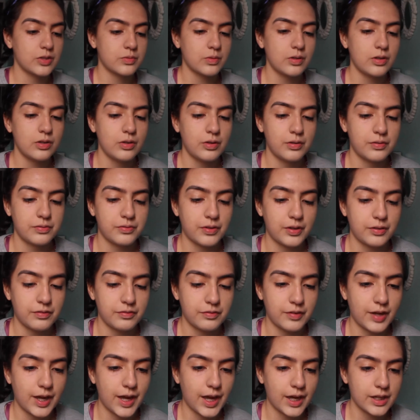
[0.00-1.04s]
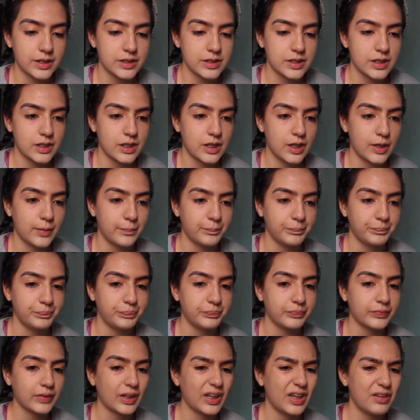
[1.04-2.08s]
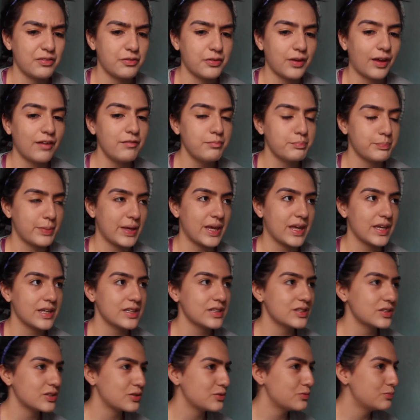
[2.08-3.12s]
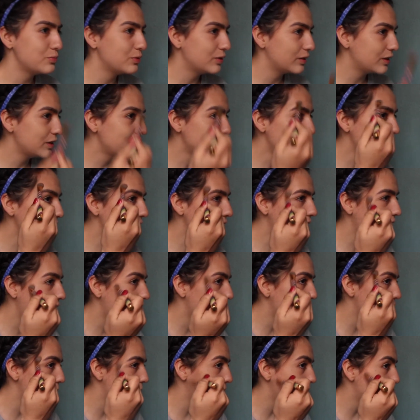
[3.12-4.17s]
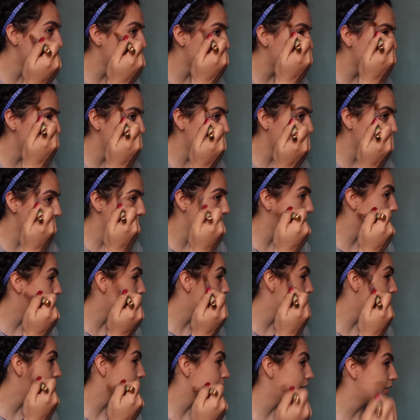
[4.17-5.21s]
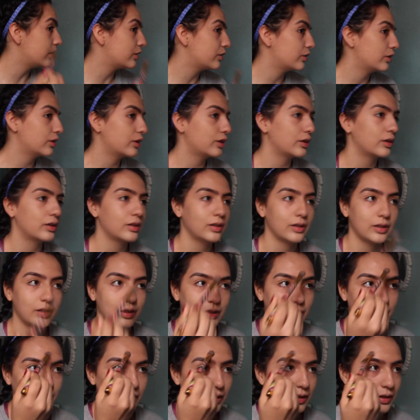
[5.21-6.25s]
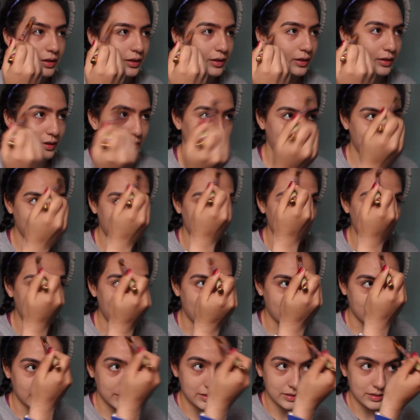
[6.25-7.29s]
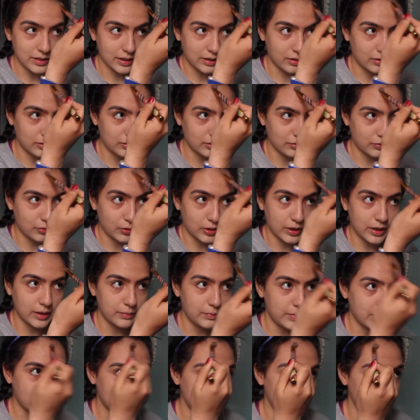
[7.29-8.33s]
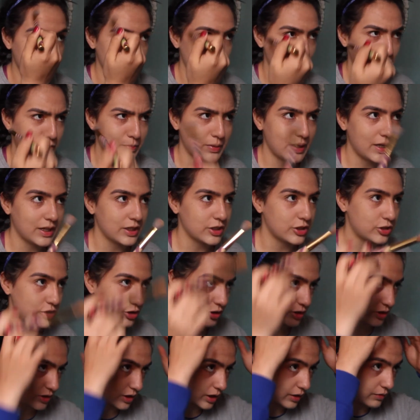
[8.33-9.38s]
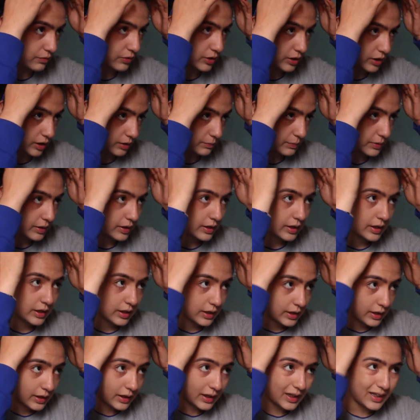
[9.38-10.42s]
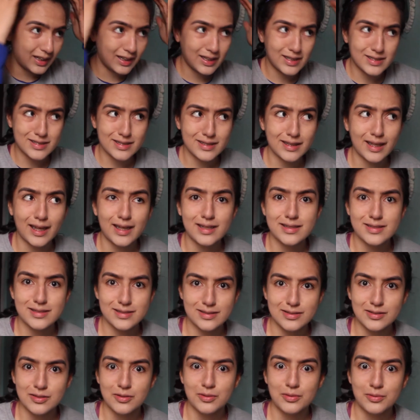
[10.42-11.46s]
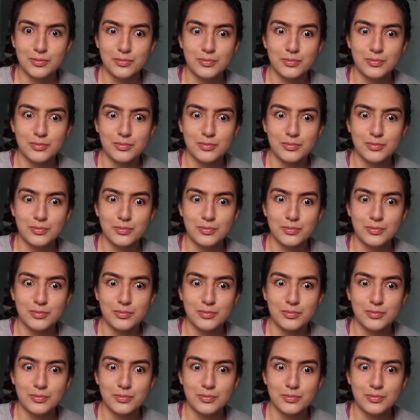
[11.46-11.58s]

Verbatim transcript: want to know a fun fact? Um, if you have bangs, you really don't even have to put like makeup under your bang, like on your forehead because your bangs just cover it up. Like, isn't that so